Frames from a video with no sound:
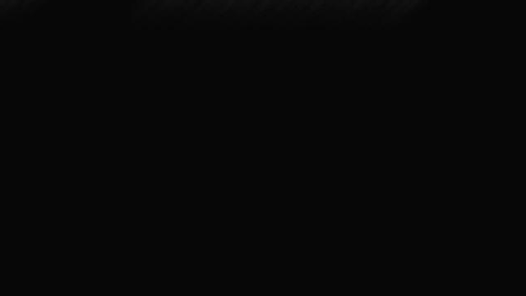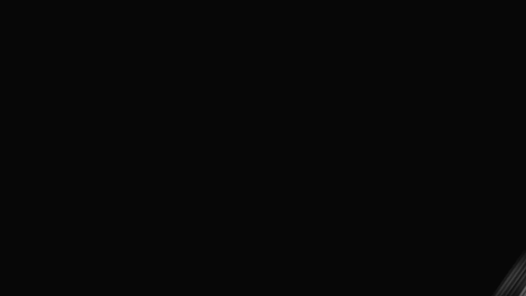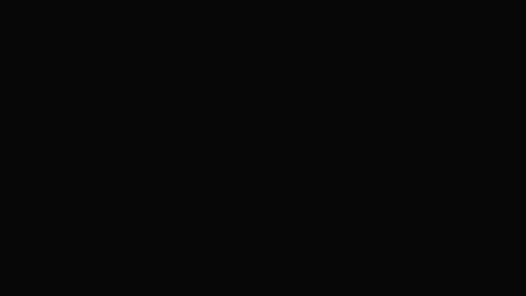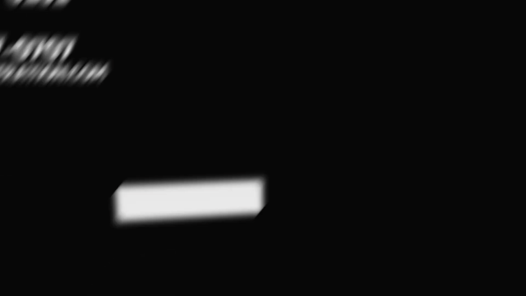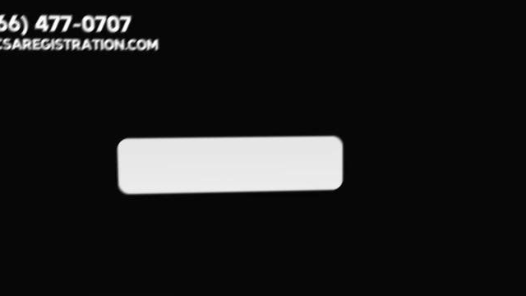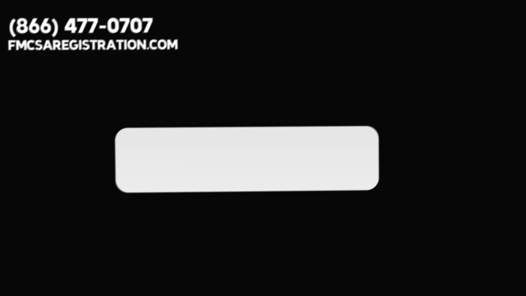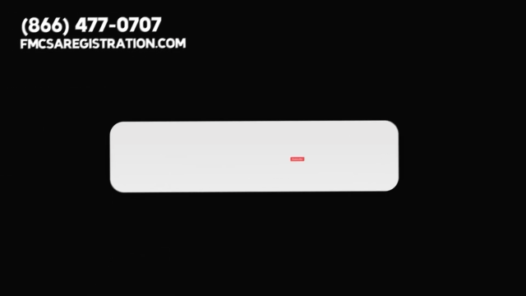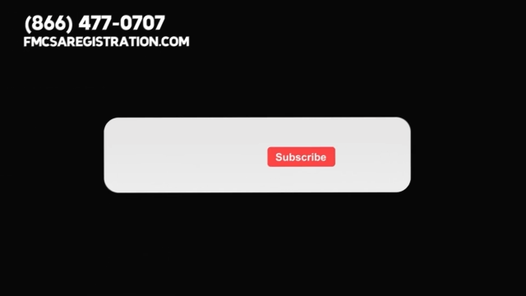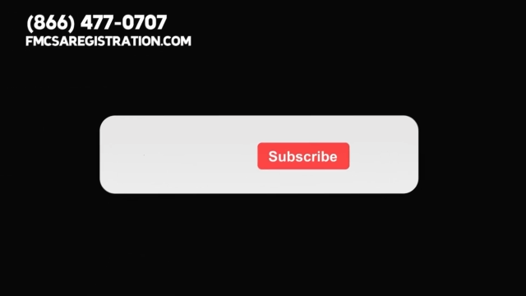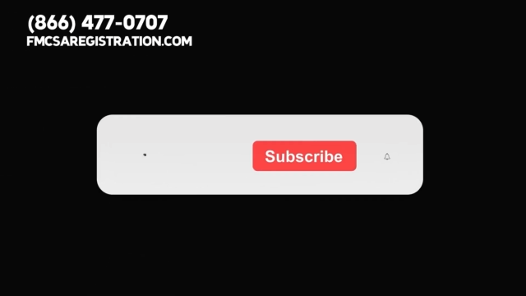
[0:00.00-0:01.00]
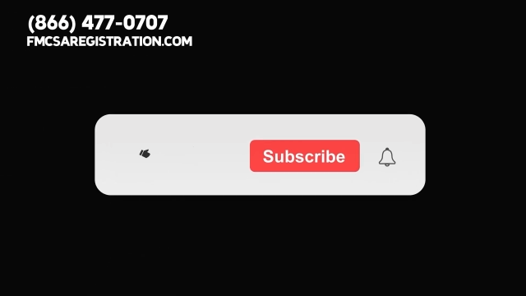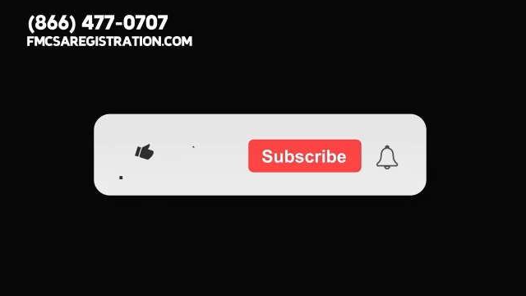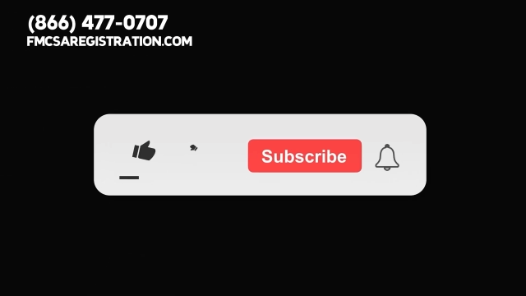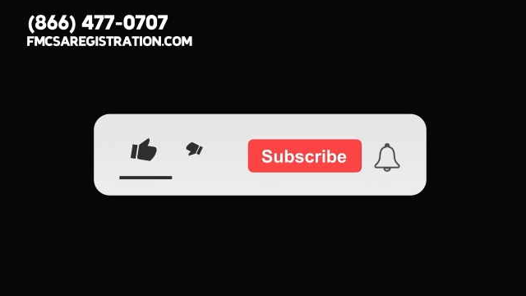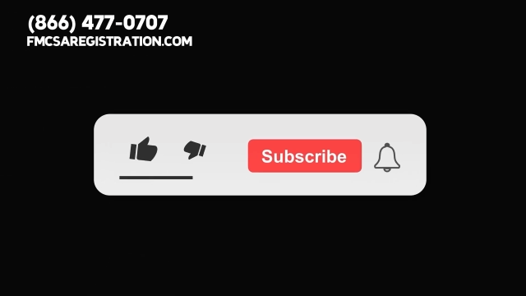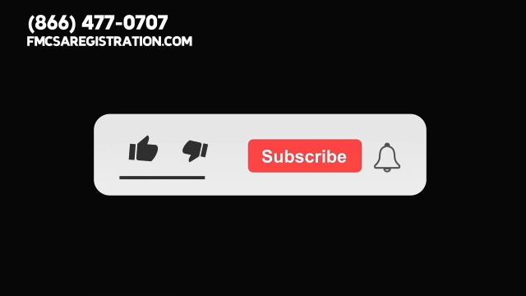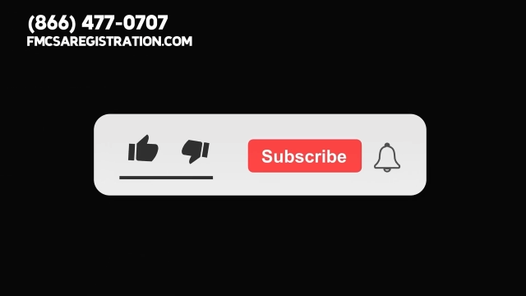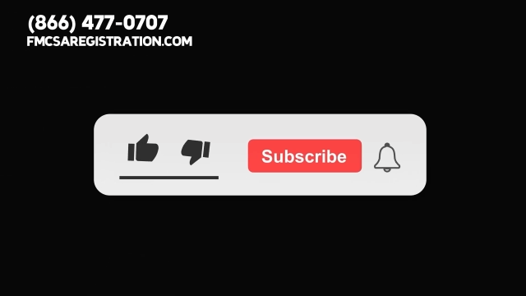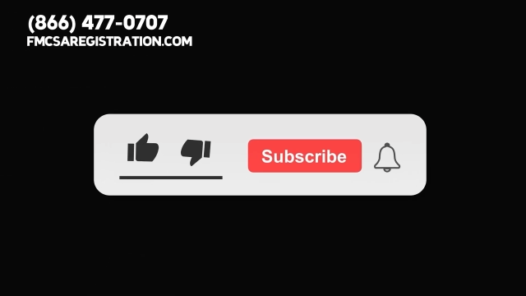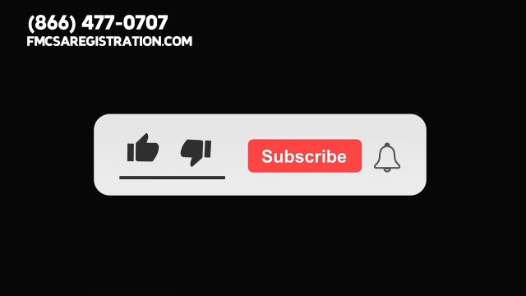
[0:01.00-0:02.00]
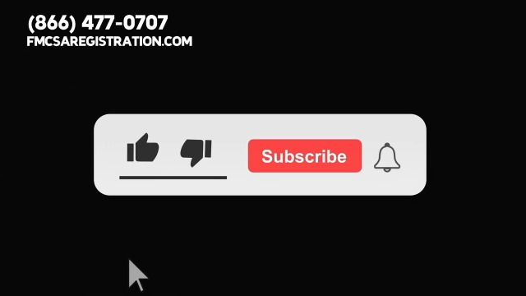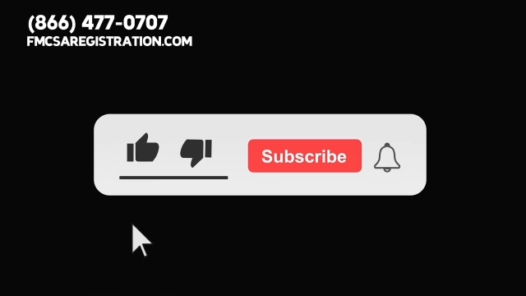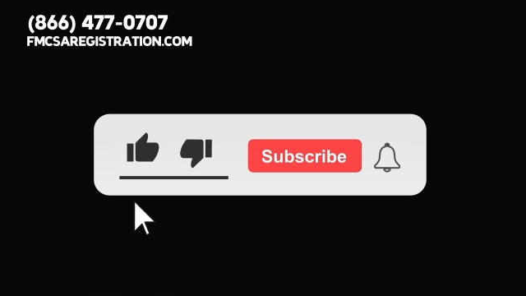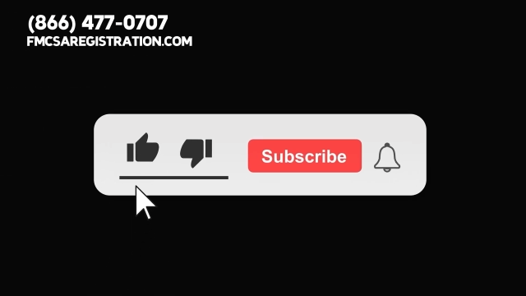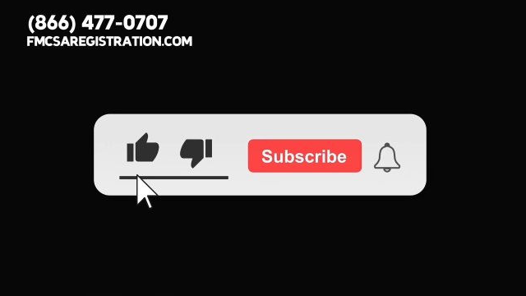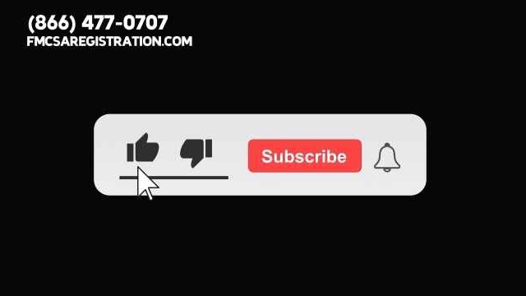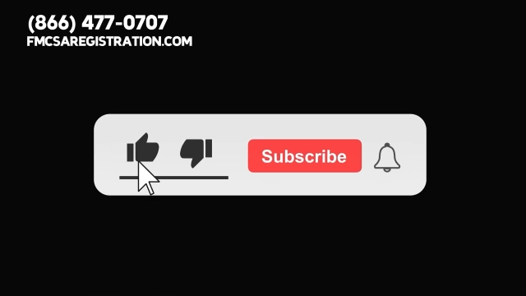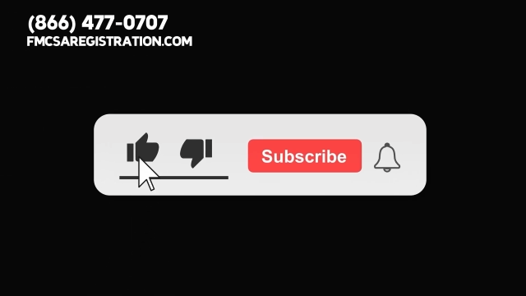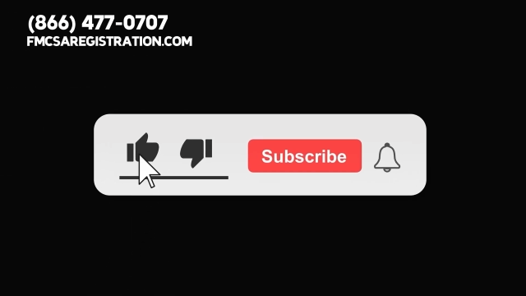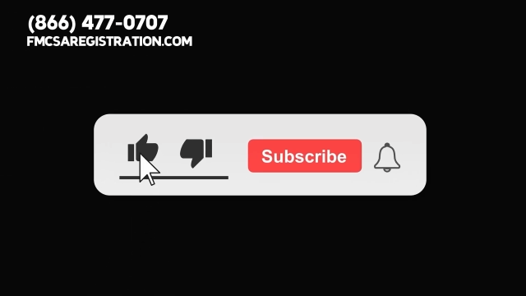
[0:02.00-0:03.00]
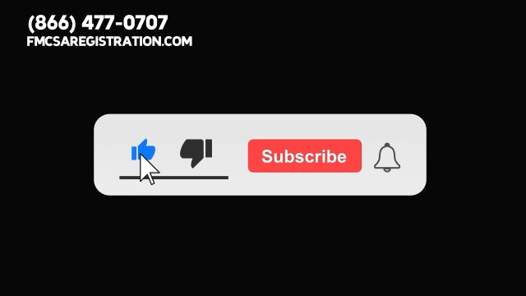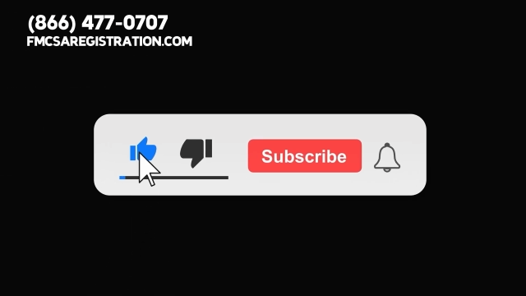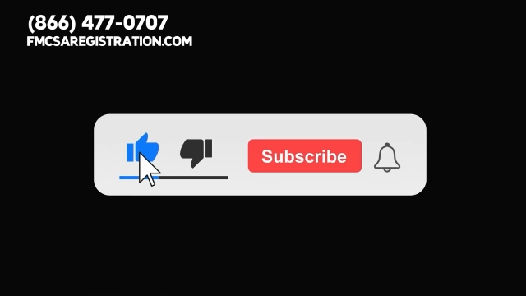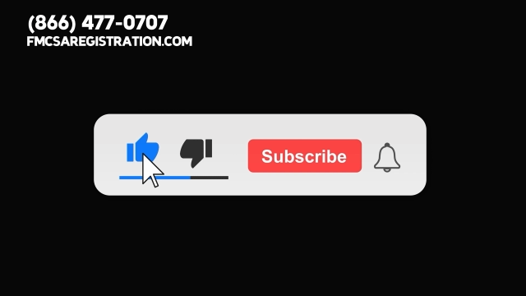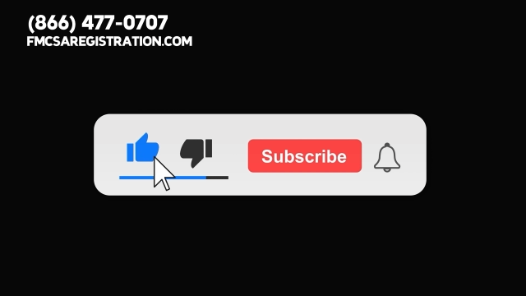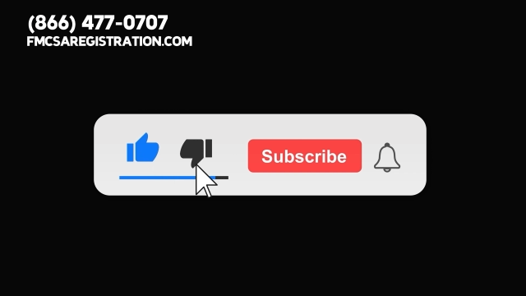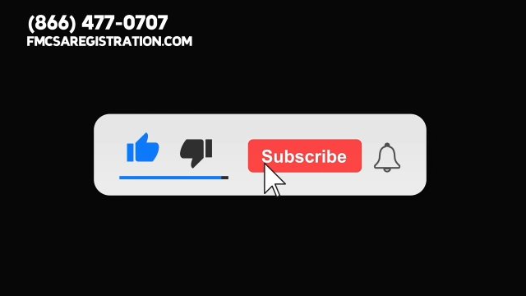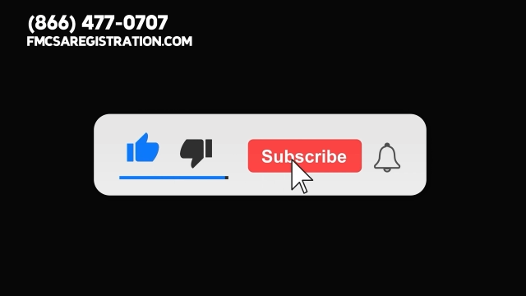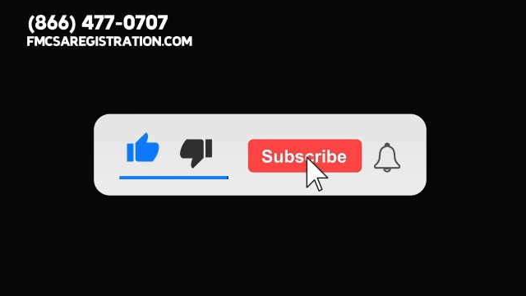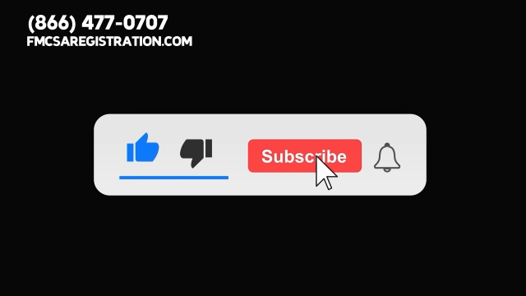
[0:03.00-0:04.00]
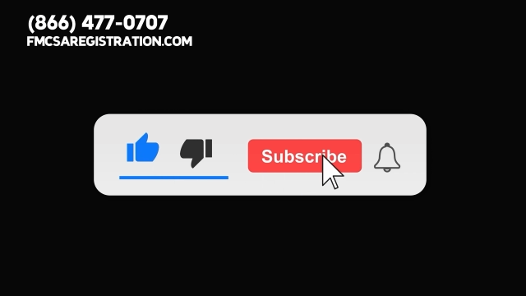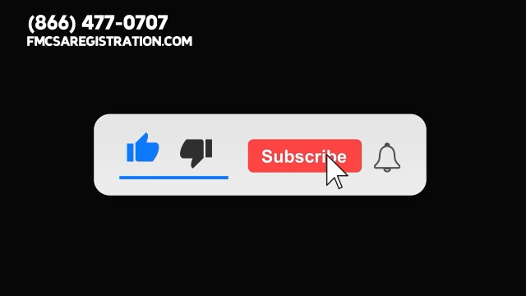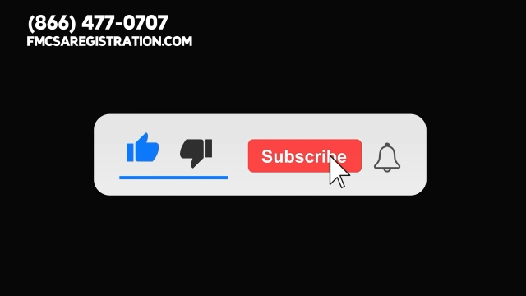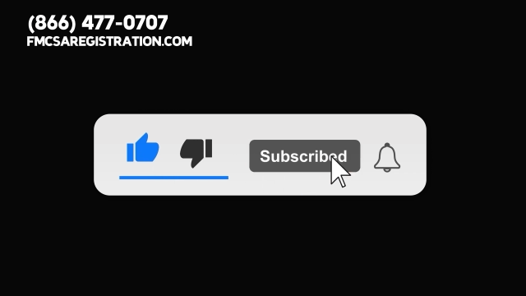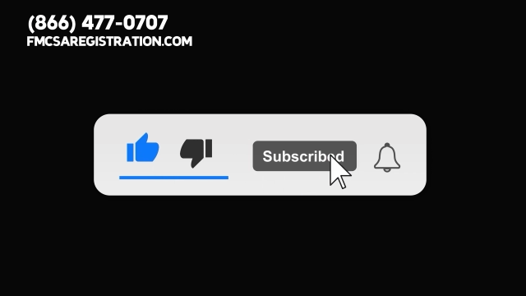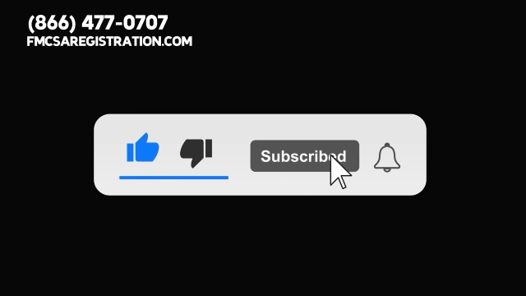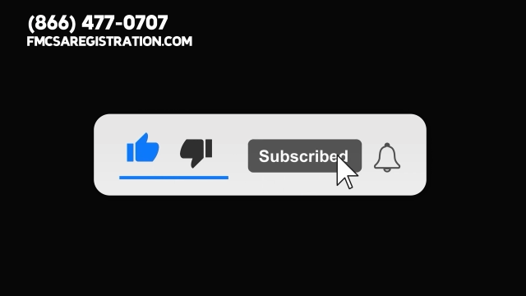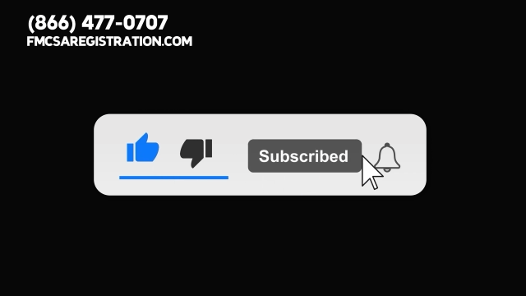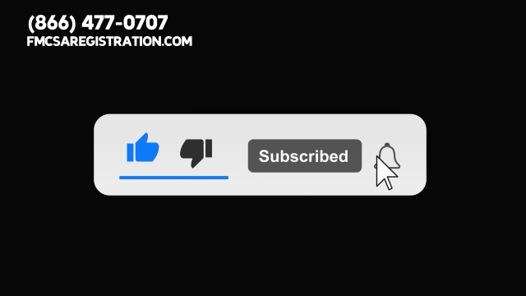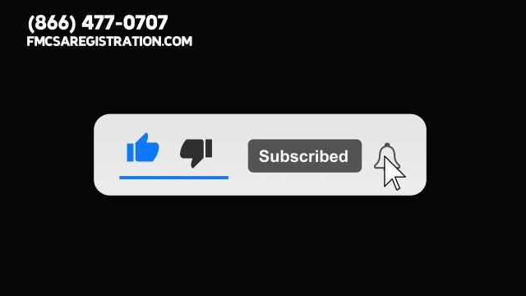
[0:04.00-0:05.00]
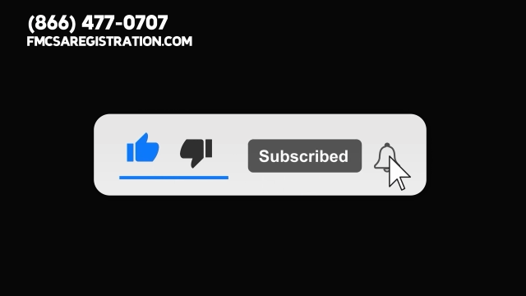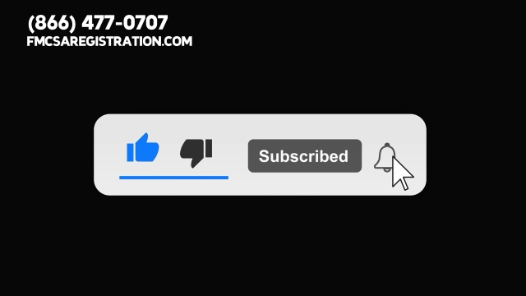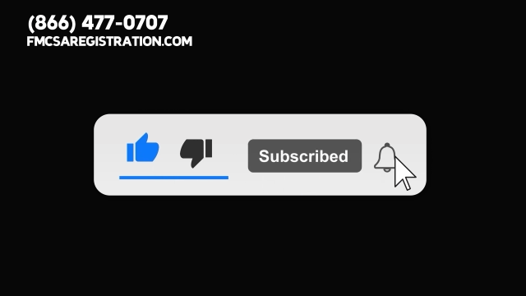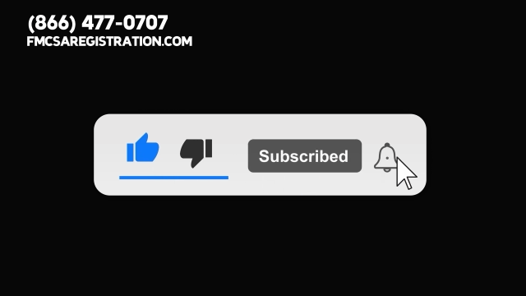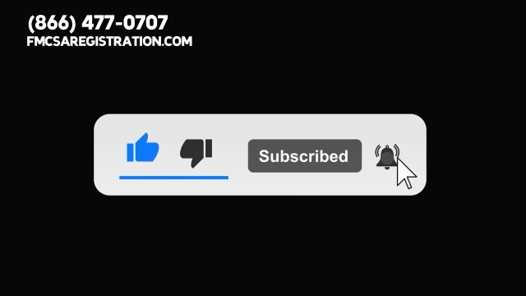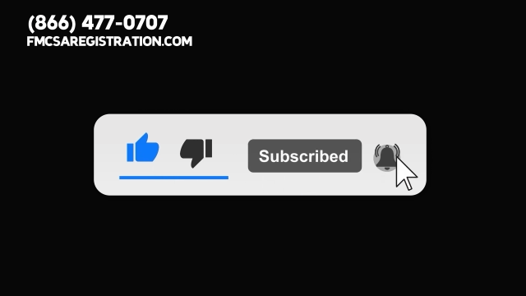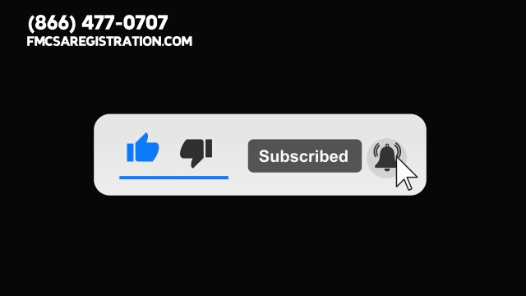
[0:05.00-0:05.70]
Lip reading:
Nobody's mouth can be seen.